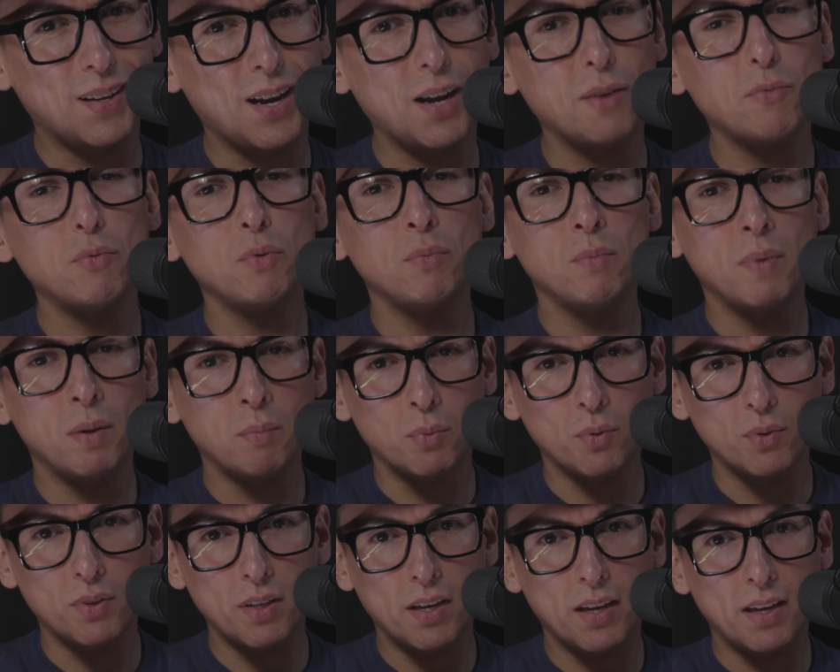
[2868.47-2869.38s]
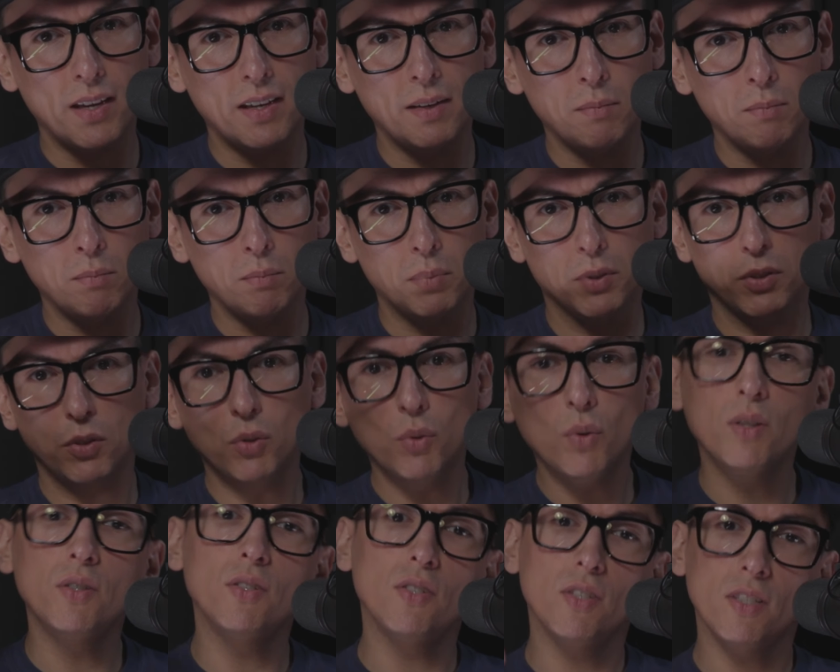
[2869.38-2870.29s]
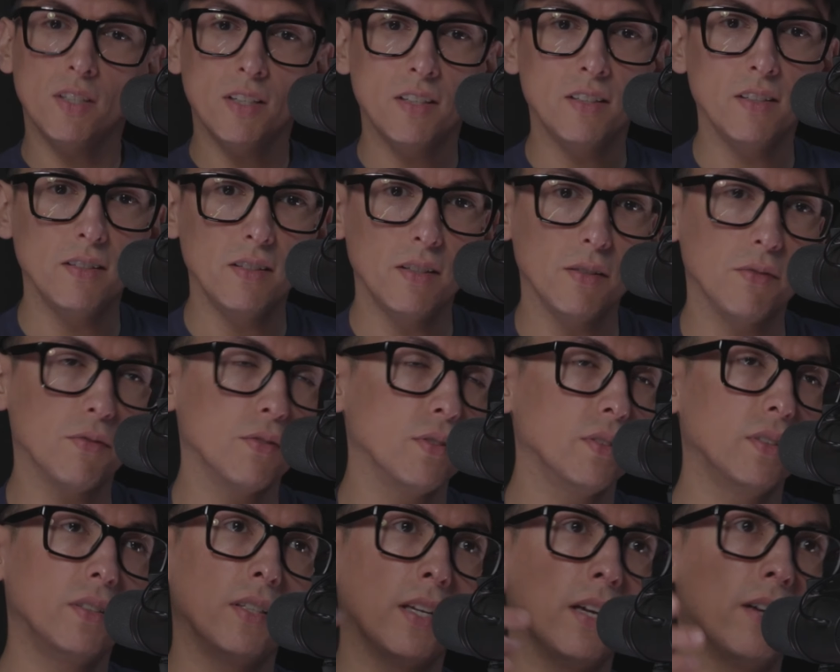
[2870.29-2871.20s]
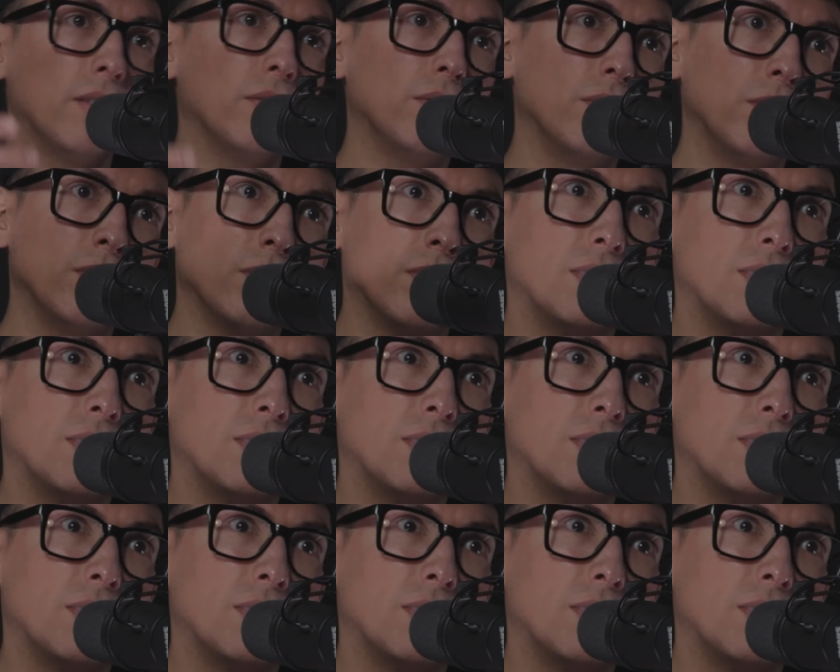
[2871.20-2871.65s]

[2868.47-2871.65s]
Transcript: I remember that, but you understand it differently now.